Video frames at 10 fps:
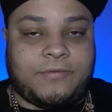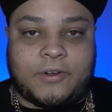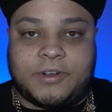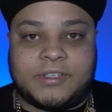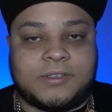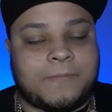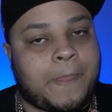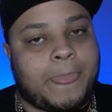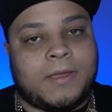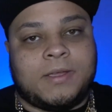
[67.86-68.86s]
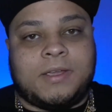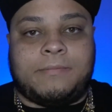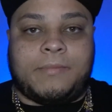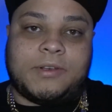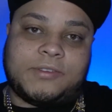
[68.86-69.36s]
First,
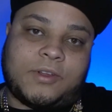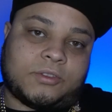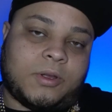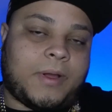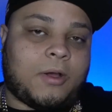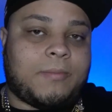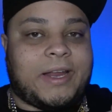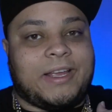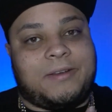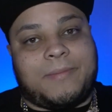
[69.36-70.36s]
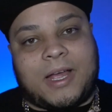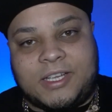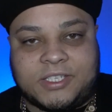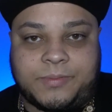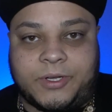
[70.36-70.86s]
I'm gonna talk about my
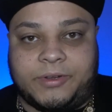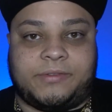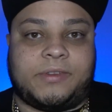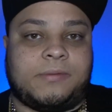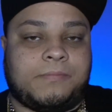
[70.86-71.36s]
Grimal experience.